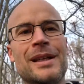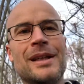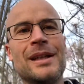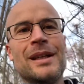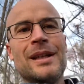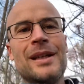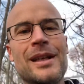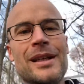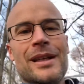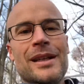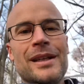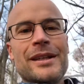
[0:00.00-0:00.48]

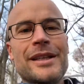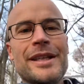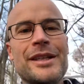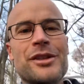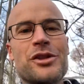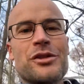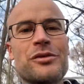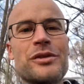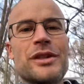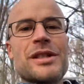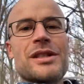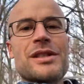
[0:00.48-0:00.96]
And each
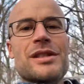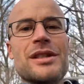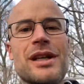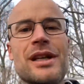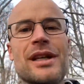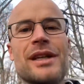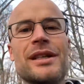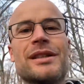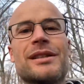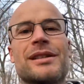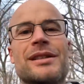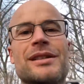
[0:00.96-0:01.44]
of the
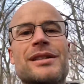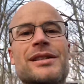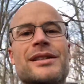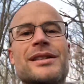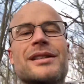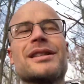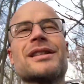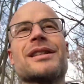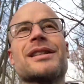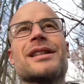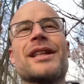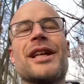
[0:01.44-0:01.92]
sons
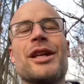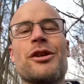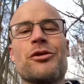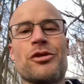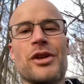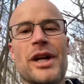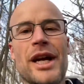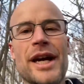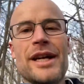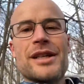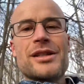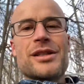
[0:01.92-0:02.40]
gave
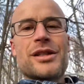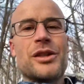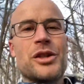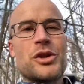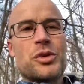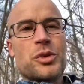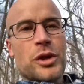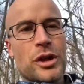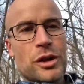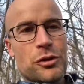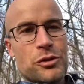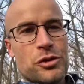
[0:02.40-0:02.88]
rise to the
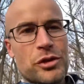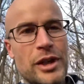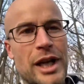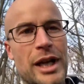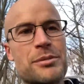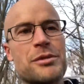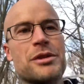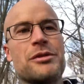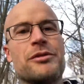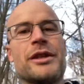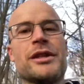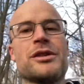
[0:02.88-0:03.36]
12
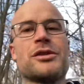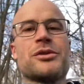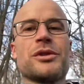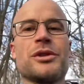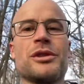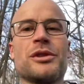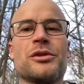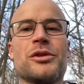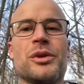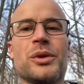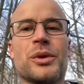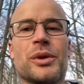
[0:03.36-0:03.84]
tribes of
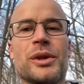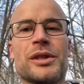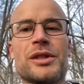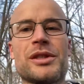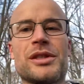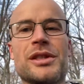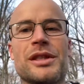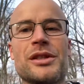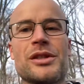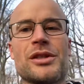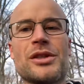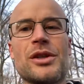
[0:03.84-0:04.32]
Israel, of
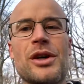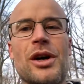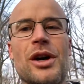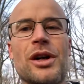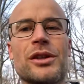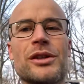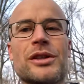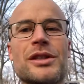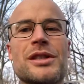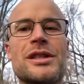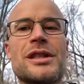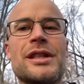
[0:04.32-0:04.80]
course, and
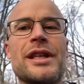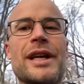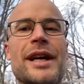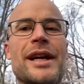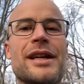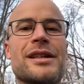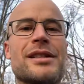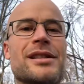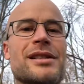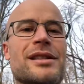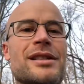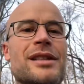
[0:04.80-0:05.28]
scholars
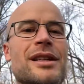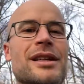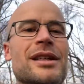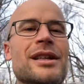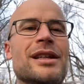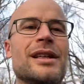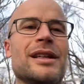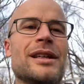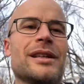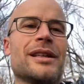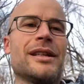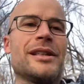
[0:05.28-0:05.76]
guess
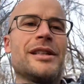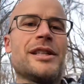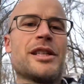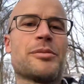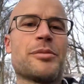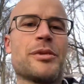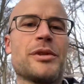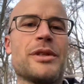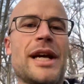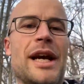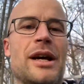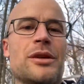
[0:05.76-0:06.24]
that these
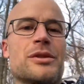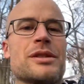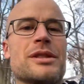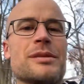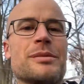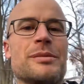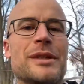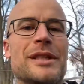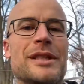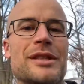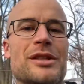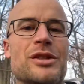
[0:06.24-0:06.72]

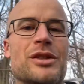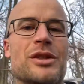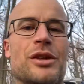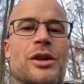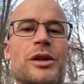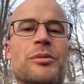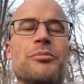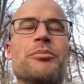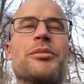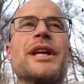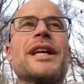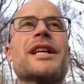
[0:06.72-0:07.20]
pronouncements
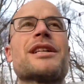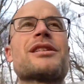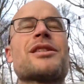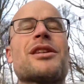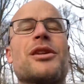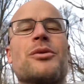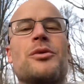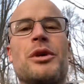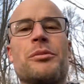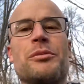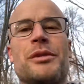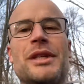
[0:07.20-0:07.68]
are based
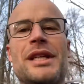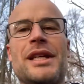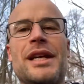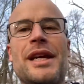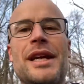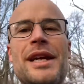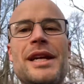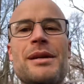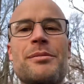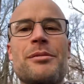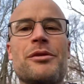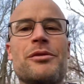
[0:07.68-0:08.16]
on what
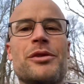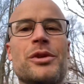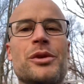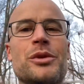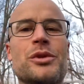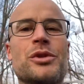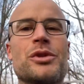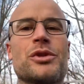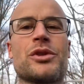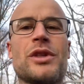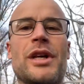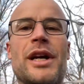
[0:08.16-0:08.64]
became of
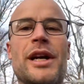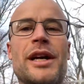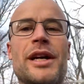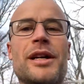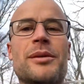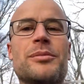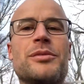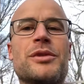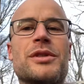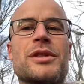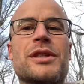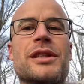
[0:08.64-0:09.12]
those
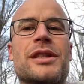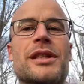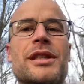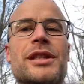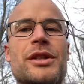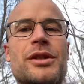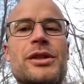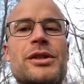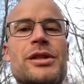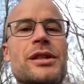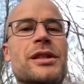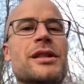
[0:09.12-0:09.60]
tribes in the
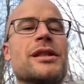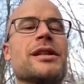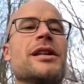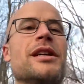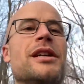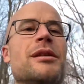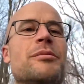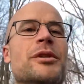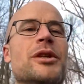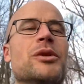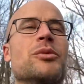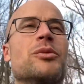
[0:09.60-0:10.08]
years to
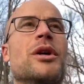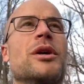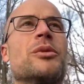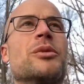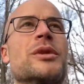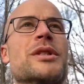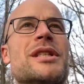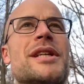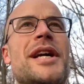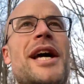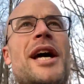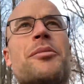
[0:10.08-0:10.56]
come and what
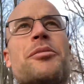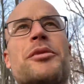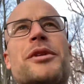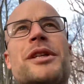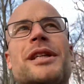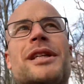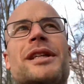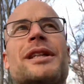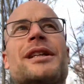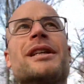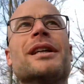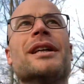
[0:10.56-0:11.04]
was
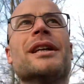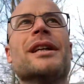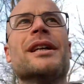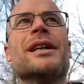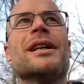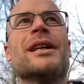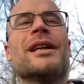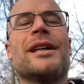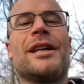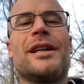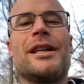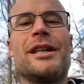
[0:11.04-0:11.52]
happening
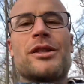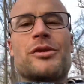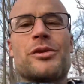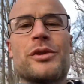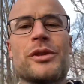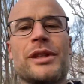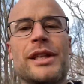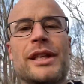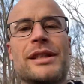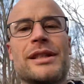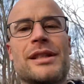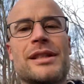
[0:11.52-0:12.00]
in
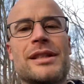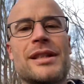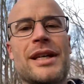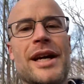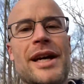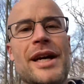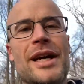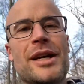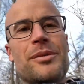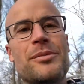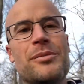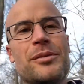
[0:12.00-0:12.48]
Israel at the
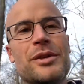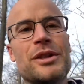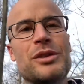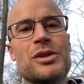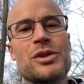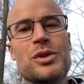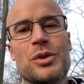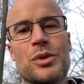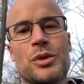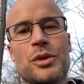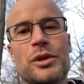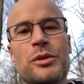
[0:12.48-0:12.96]
time this
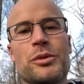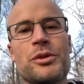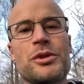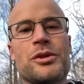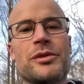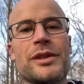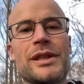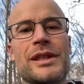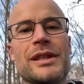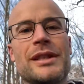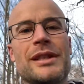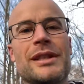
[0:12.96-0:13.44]
story
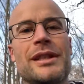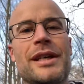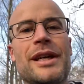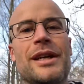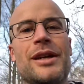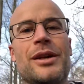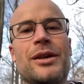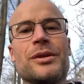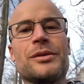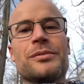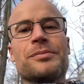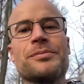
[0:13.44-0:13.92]
was written
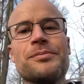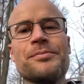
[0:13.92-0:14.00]
down.